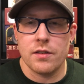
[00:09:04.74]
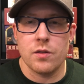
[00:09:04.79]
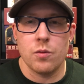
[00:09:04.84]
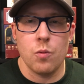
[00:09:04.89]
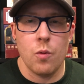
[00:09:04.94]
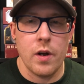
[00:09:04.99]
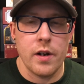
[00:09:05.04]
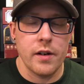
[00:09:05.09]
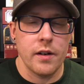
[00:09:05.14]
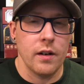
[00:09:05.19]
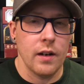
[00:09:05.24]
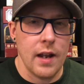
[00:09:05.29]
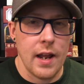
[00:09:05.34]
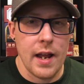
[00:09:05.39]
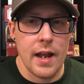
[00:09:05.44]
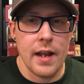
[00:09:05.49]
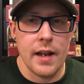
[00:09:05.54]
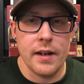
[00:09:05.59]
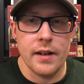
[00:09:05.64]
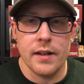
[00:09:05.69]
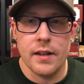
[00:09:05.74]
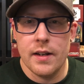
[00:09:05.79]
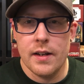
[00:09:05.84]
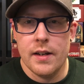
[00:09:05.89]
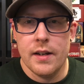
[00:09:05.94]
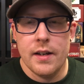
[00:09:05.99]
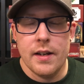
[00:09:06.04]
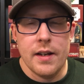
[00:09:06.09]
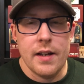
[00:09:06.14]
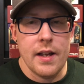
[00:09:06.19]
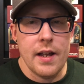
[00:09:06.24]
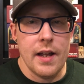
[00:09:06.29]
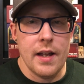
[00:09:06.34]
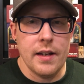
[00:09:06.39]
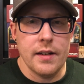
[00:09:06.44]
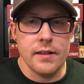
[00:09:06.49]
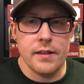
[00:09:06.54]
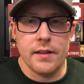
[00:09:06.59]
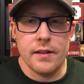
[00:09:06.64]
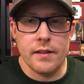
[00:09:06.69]
in Wonderland
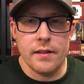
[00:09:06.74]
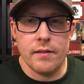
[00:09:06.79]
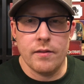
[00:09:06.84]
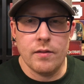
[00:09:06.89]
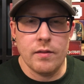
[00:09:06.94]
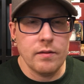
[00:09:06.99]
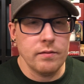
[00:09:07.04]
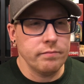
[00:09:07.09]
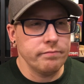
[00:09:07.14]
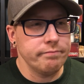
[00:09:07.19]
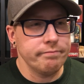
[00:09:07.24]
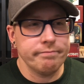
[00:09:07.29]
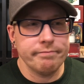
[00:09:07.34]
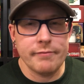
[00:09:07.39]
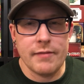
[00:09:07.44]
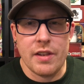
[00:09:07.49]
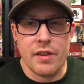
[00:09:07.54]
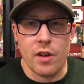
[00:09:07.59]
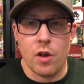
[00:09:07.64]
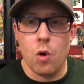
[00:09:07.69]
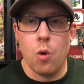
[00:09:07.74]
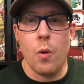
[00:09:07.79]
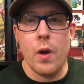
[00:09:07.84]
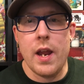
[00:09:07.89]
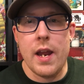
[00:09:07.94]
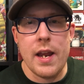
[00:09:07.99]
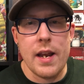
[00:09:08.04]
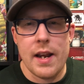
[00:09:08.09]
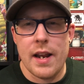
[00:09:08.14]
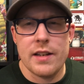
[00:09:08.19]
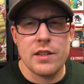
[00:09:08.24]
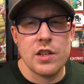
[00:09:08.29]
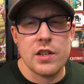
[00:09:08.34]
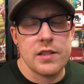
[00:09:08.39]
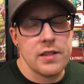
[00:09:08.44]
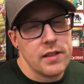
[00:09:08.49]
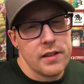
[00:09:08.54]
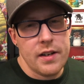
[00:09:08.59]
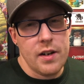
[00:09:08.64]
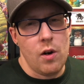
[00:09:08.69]
and the Queen, and
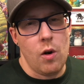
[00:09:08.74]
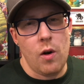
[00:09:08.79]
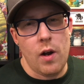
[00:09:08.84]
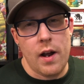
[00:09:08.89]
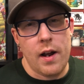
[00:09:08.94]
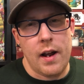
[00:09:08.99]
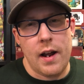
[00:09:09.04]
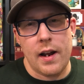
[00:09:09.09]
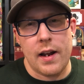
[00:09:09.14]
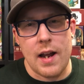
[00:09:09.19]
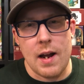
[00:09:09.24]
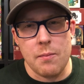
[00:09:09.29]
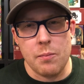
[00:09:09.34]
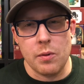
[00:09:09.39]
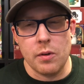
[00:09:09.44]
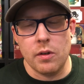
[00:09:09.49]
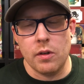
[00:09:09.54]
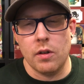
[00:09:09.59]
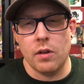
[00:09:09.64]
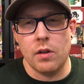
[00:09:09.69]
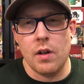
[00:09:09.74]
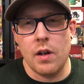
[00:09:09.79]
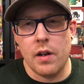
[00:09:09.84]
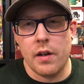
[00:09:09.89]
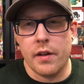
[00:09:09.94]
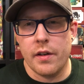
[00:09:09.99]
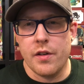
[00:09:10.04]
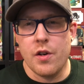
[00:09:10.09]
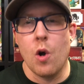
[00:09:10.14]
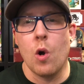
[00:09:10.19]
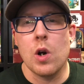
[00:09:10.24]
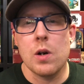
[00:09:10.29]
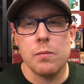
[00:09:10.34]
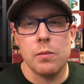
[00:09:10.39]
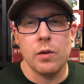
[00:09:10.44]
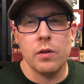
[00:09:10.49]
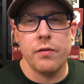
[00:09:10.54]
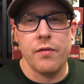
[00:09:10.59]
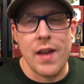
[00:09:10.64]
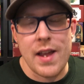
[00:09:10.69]
just, a couple
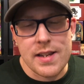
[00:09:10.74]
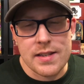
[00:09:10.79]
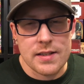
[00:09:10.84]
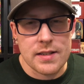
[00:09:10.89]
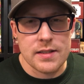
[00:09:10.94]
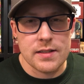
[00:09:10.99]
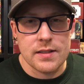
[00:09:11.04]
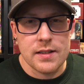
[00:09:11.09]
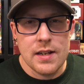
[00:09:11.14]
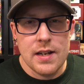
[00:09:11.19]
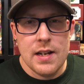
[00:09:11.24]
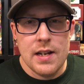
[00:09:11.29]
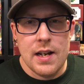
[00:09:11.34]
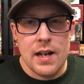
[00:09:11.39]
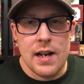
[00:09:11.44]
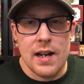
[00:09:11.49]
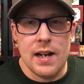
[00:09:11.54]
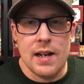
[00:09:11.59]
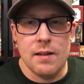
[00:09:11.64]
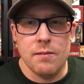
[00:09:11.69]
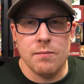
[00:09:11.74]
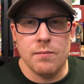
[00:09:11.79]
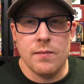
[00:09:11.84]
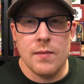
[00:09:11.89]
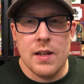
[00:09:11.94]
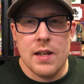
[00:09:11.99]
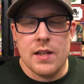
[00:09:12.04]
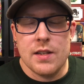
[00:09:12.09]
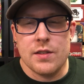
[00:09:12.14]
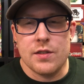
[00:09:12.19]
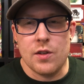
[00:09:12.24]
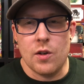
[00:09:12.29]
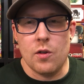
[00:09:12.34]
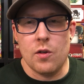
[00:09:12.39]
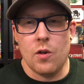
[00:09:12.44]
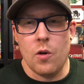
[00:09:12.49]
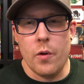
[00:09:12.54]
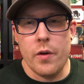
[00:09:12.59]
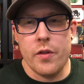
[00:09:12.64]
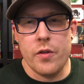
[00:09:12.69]
notable faces. So
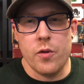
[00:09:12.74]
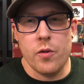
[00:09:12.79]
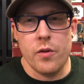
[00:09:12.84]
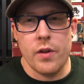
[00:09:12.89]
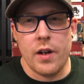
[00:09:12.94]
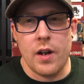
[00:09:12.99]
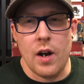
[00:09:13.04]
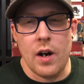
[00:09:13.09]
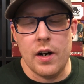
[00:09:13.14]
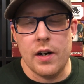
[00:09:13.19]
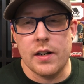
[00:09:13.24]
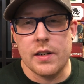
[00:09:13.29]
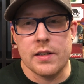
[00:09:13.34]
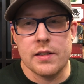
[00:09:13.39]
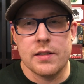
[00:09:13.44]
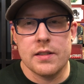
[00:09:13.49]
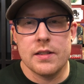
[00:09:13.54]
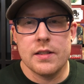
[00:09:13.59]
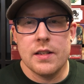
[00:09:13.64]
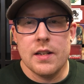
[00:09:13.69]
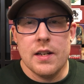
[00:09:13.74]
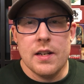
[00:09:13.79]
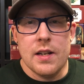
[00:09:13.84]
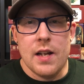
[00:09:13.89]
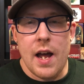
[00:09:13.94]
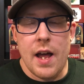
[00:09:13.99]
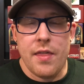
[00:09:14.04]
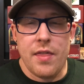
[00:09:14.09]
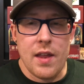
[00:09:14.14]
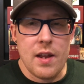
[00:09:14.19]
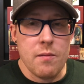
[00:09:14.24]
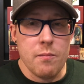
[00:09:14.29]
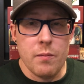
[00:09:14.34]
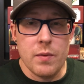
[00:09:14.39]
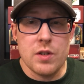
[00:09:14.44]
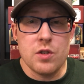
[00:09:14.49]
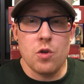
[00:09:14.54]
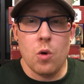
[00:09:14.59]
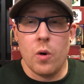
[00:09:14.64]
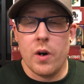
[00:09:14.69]
going through the cards, I think
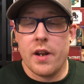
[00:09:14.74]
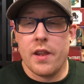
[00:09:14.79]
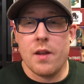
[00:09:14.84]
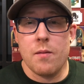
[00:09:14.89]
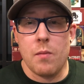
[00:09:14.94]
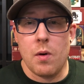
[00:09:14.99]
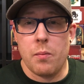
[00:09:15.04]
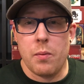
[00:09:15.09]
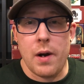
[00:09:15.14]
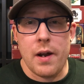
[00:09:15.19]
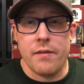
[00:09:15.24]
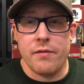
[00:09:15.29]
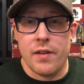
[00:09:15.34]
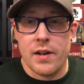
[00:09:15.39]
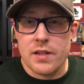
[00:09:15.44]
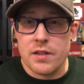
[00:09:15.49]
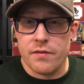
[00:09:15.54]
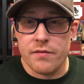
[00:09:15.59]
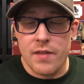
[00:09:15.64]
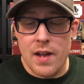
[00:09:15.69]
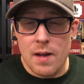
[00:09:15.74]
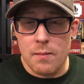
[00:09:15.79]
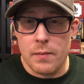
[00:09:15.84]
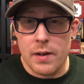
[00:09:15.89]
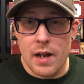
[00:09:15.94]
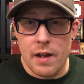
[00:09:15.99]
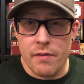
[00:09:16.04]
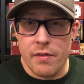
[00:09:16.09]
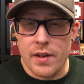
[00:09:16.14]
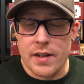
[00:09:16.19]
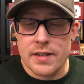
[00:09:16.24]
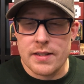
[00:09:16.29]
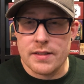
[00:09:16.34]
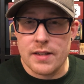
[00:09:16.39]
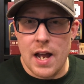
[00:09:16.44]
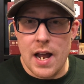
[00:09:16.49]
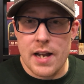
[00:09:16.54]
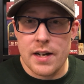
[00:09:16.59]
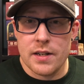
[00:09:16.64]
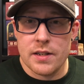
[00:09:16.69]
majority of them are probably friends and family of the
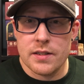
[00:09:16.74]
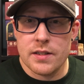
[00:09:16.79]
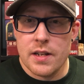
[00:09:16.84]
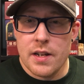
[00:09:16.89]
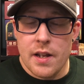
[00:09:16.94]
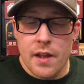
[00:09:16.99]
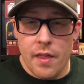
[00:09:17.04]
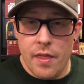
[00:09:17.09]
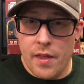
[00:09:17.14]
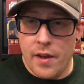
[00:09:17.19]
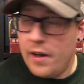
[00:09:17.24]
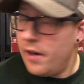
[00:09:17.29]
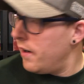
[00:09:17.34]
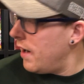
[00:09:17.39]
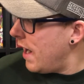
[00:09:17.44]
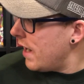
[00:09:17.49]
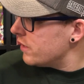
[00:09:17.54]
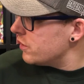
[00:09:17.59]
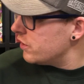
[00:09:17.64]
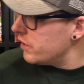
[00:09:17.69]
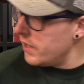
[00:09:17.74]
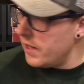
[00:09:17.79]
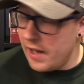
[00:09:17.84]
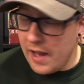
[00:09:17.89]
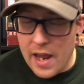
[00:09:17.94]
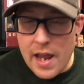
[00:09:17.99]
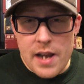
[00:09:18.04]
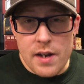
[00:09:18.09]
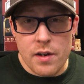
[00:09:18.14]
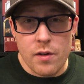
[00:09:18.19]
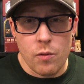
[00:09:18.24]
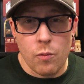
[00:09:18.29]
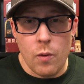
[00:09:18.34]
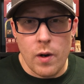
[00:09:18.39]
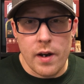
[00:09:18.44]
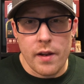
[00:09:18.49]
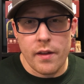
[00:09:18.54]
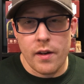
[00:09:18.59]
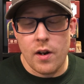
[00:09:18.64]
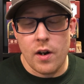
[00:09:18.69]
designers. They are actually in
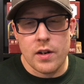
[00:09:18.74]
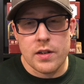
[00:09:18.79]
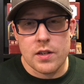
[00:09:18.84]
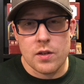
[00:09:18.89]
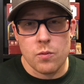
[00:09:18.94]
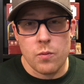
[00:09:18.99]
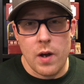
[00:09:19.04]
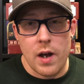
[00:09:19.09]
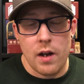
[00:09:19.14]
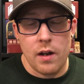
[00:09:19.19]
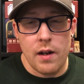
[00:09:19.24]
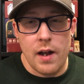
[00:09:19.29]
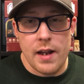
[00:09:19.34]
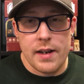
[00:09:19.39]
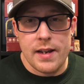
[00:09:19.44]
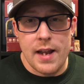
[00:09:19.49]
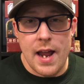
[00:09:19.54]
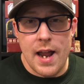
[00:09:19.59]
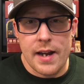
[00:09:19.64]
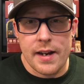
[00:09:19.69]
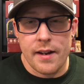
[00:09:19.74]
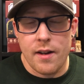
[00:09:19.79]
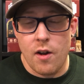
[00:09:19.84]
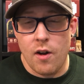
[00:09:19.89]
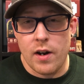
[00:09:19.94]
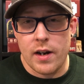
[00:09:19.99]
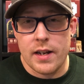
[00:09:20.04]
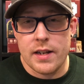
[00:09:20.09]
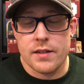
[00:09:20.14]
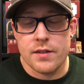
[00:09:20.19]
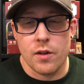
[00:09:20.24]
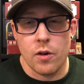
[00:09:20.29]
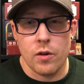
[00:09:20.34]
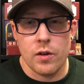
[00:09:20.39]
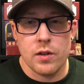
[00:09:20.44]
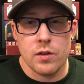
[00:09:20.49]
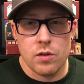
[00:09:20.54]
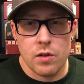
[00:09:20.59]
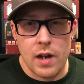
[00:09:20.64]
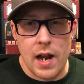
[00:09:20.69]
one of the cards as well, Dan and Connie. So
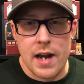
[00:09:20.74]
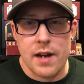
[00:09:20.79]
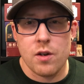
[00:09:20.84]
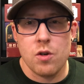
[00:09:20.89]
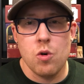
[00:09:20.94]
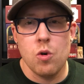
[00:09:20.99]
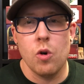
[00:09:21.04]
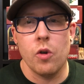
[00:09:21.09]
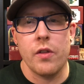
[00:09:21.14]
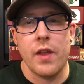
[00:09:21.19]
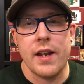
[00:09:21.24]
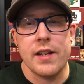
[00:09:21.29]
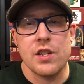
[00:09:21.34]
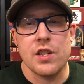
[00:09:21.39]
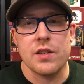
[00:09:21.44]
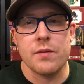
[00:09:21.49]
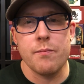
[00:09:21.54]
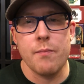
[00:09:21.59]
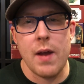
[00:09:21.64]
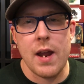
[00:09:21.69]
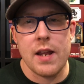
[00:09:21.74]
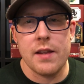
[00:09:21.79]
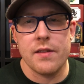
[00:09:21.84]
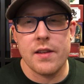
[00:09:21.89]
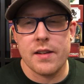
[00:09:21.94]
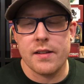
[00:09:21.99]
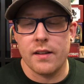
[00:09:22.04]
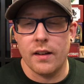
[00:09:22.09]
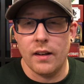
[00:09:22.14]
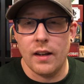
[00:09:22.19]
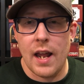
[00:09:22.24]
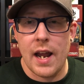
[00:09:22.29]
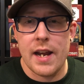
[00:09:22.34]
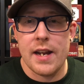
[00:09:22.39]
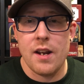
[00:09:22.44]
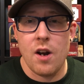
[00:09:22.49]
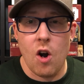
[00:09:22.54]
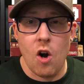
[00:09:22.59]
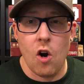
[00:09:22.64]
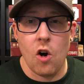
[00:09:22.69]
it's kind of cool. They just made this
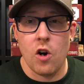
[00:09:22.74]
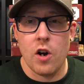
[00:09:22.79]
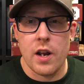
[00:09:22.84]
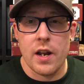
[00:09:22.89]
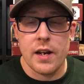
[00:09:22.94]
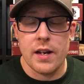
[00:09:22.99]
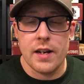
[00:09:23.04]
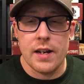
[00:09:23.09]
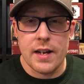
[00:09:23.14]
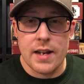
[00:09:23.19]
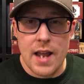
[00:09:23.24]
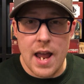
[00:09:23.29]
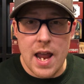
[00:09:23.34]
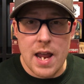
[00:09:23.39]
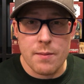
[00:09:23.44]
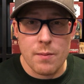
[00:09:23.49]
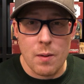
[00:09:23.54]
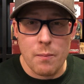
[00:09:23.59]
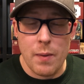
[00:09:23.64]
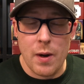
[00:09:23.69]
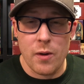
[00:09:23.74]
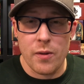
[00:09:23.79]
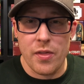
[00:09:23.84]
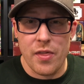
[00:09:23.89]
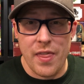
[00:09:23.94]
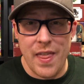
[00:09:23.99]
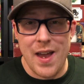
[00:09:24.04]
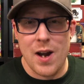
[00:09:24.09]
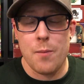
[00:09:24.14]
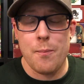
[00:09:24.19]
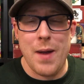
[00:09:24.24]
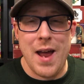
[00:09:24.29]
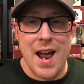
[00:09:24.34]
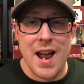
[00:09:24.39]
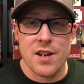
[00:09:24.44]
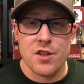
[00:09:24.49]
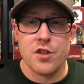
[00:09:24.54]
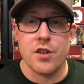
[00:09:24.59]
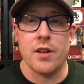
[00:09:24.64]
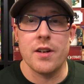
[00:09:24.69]
light-hearted game about their
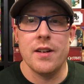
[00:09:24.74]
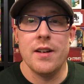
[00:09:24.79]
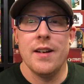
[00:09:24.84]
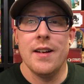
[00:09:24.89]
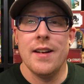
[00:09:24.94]
passion,